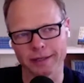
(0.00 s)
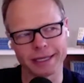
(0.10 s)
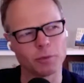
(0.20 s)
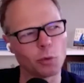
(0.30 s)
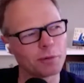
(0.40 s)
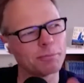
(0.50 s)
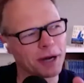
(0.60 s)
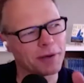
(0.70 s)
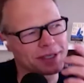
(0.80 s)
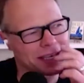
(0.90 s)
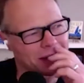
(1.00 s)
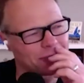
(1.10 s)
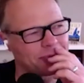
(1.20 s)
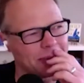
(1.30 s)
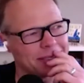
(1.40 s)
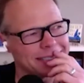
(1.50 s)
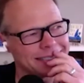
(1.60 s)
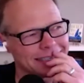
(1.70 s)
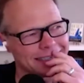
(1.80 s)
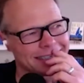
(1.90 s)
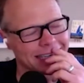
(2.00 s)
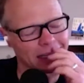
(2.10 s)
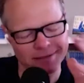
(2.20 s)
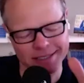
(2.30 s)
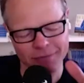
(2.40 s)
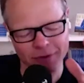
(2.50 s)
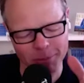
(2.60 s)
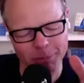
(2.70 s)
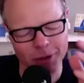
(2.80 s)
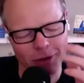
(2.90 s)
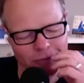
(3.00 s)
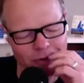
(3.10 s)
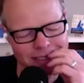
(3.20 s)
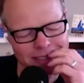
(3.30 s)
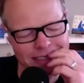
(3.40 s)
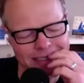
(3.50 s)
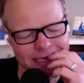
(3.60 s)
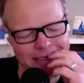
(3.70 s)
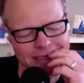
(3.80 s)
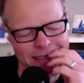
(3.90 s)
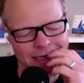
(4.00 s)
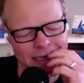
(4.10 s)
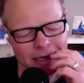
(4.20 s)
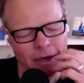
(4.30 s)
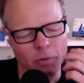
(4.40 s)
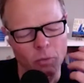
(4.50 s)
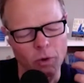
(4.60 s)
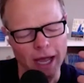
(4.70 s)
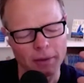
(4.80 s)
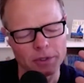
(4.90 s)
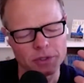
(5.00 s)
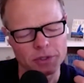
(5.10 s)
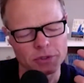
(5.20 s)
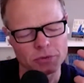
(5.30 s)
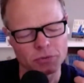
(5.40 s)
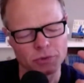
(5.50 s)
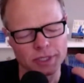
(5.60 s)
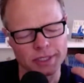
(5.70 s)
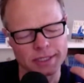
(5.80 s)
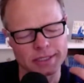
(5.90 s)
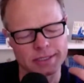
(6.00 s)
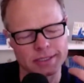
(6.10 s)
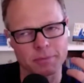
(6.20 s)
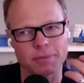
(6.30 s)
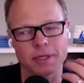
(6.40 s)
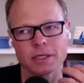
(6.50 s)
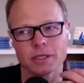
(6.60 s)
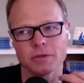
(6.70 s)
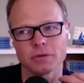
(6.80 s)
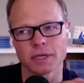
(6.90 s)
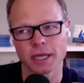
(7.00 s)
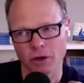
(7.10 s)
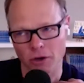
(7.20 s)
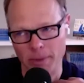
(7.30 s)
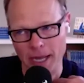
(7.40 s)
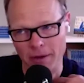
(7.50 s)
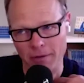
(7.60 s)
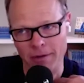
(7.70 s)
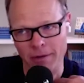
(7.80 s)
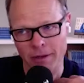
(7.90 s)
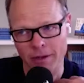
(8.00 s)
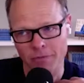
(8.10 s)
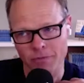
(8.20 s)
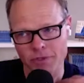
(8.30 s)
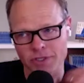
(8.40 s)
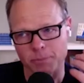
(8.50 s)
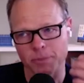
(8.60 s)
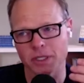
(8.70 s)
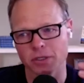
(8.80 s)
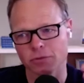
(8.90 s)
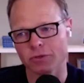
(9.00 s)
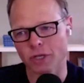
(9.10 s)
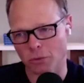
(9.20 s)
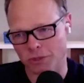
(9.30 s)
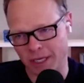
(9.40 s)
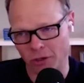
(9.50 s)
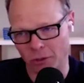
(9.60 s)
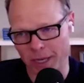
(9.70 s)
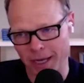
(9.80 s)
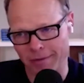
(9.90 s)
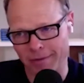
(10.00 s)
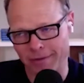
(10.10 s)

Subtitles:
Like Warren Buffett's got a famous saying, I'll see if I can paraphrase it. He says, why would you risk something you care about for something you don't care about?